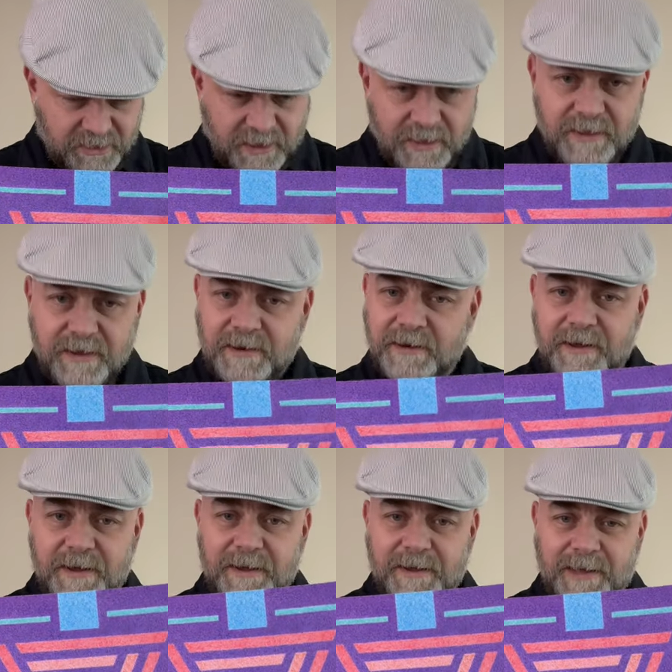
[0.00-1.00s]
and then
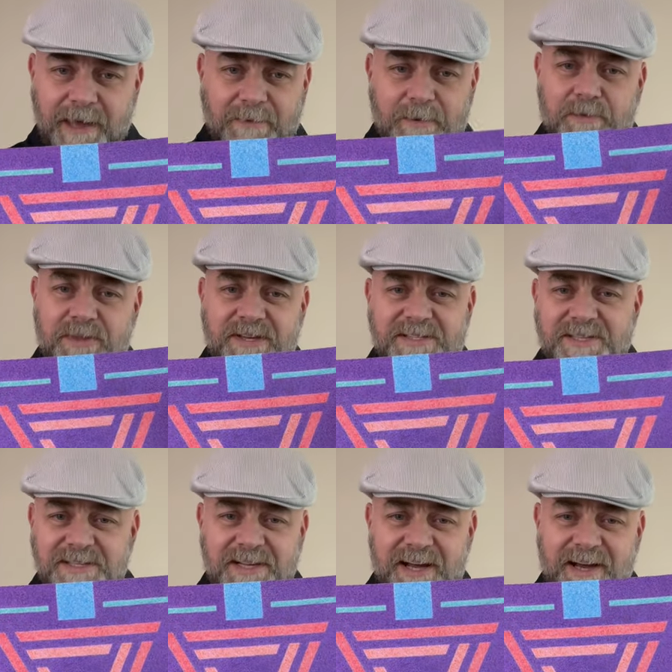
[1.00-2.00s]
uh, came up with this
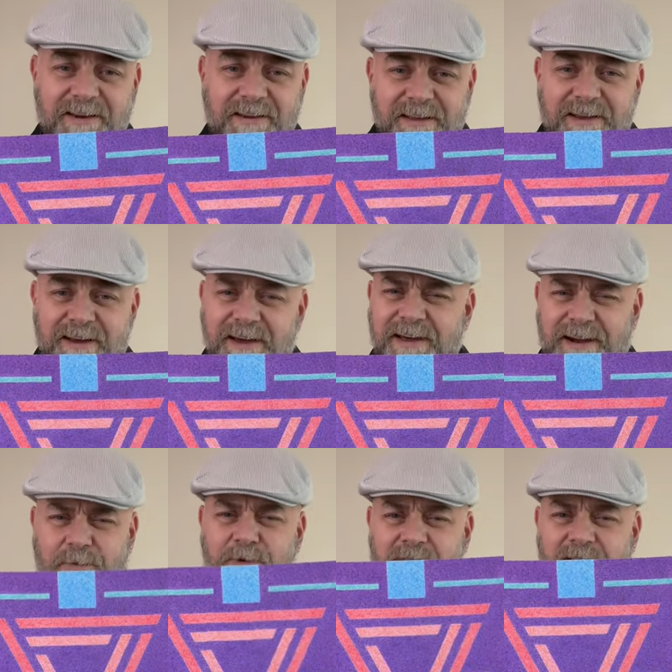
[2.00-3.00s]
design, and I
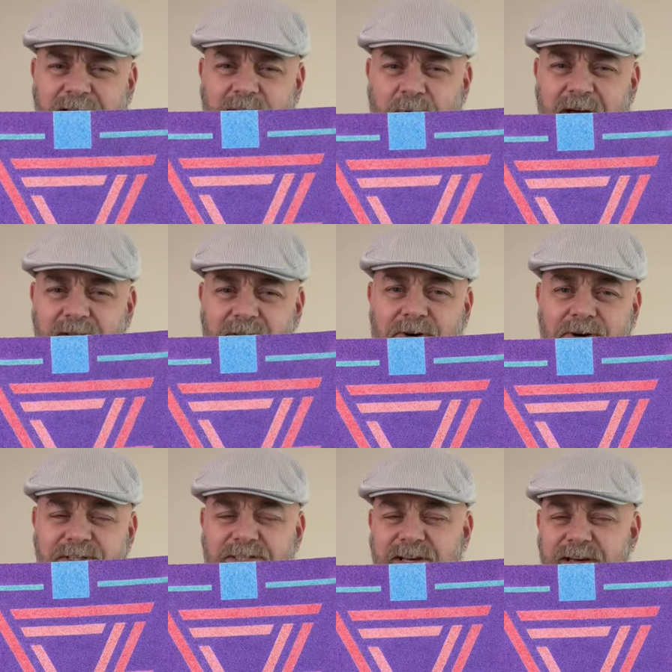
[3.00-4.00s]
really like the way it
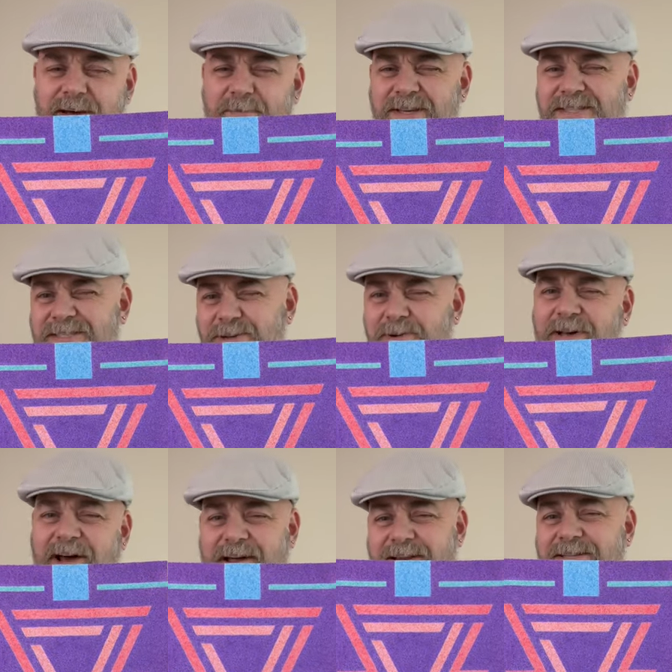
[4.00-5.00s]
looks. I mean, it's still
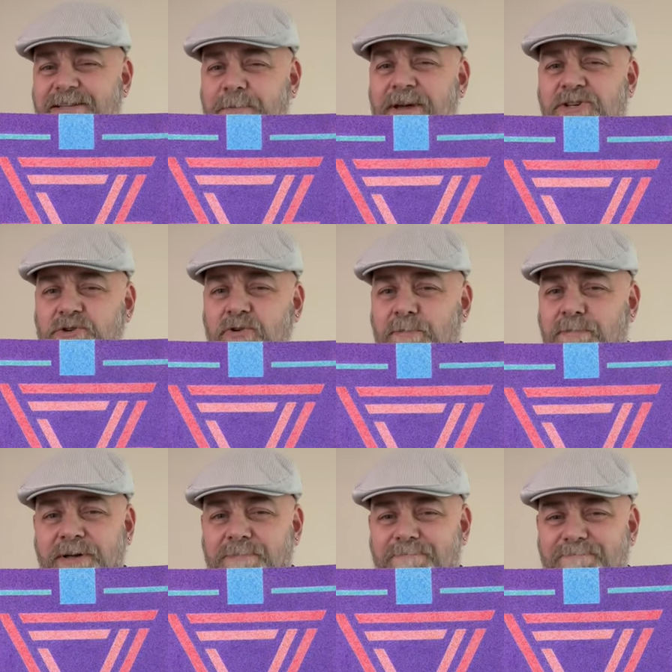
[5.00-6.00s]
kind of symmetrical,
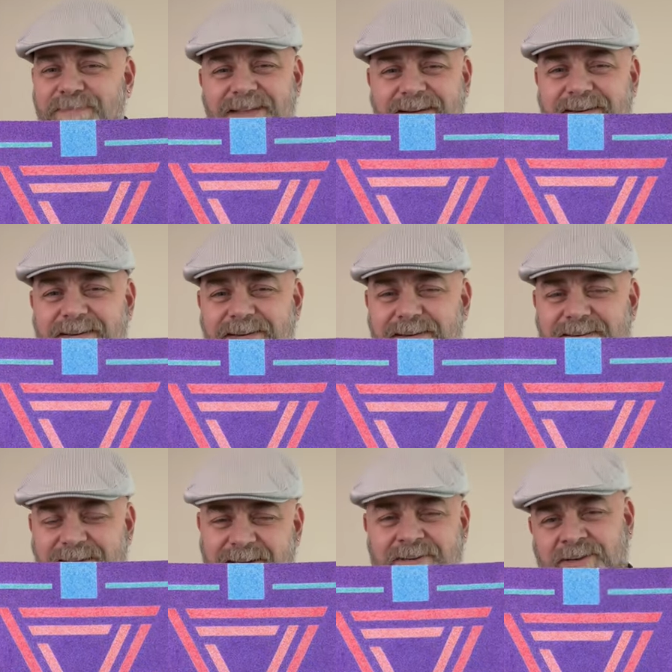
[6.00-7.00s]
but
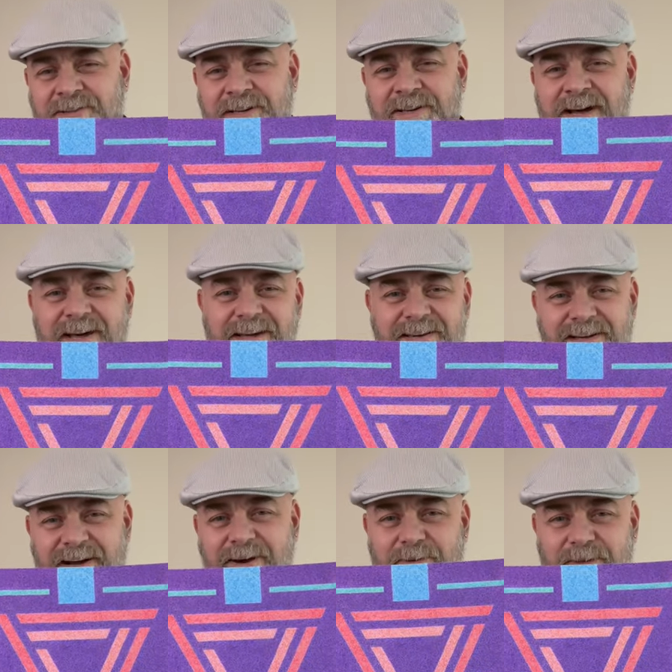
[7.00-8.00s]
technically not
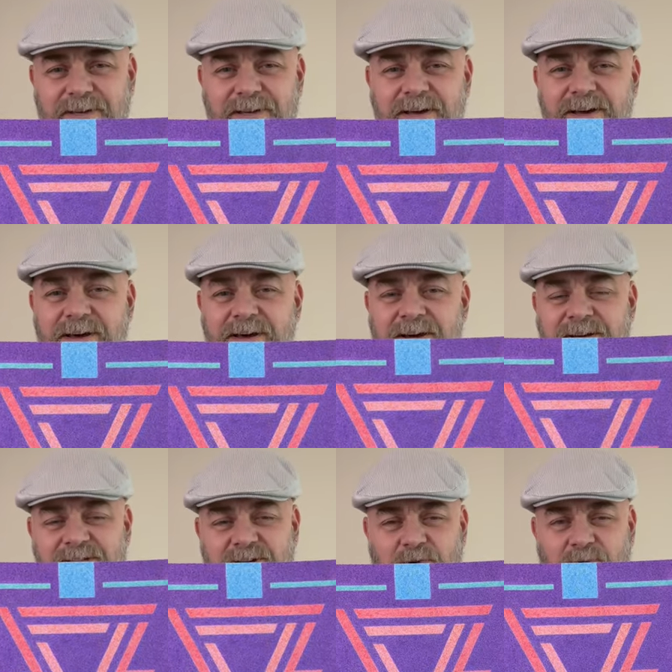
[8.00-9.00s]
entirely.
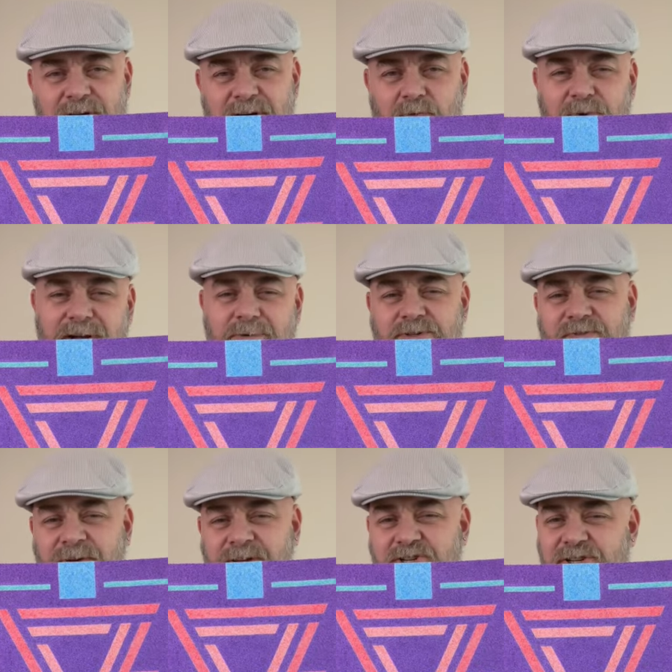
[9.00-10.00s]
So uh, when I was
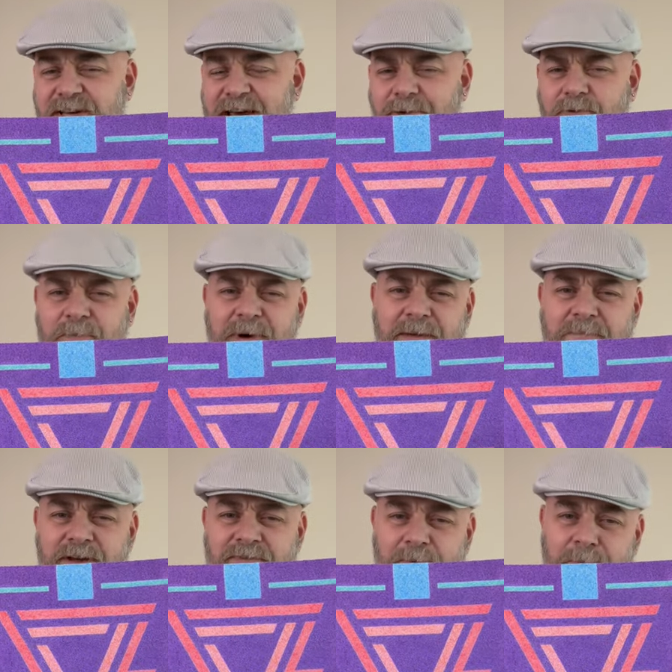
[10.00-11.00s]
finished, it kind of reminded
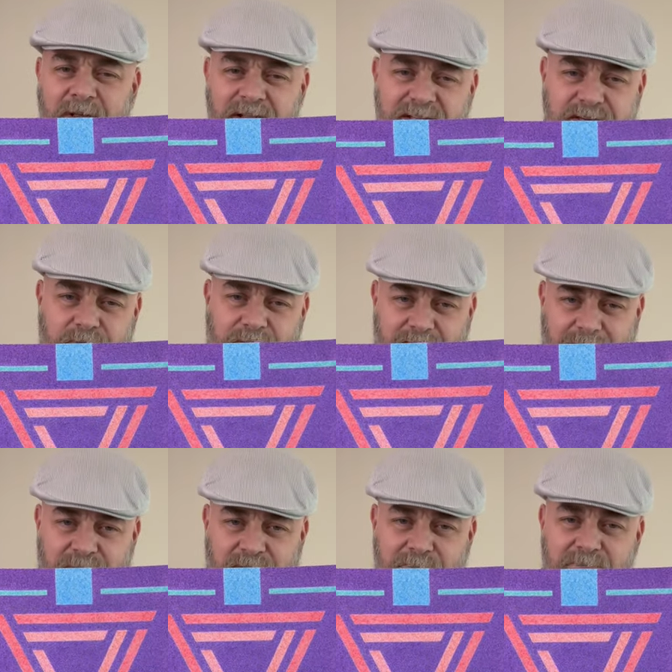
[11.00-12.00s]
me of a military
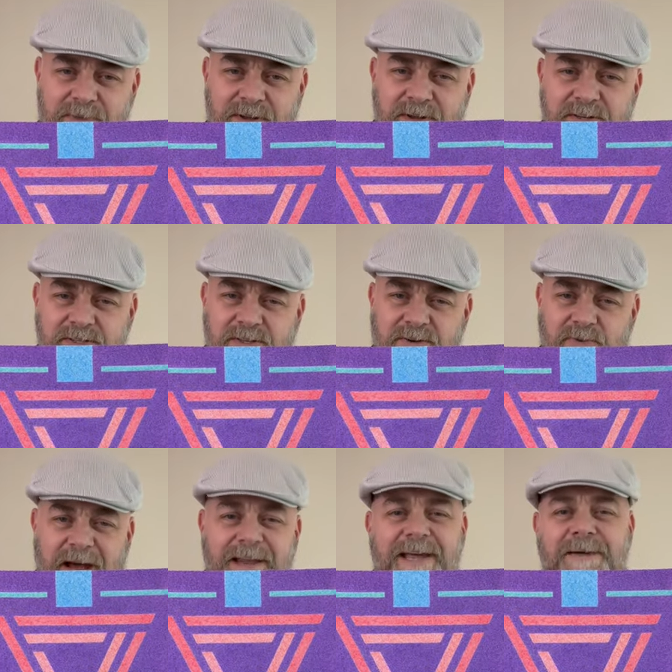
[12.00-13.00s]
emblem,
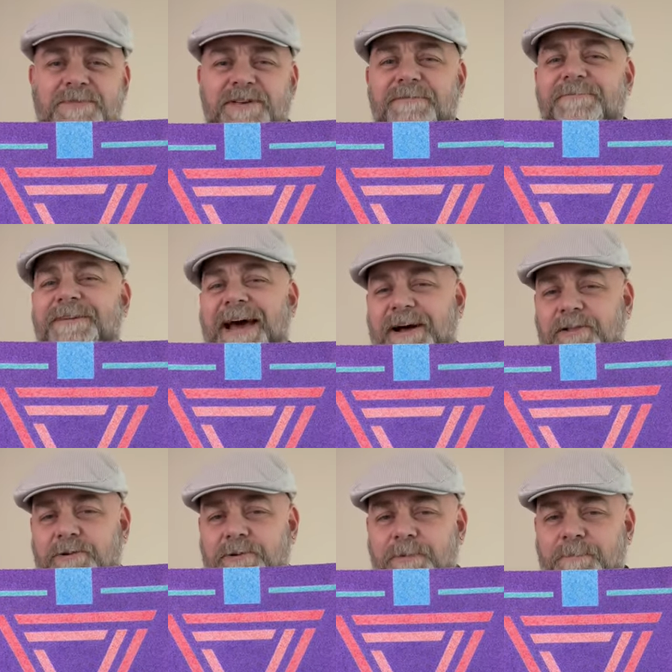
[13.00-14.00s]
so I named it Valor.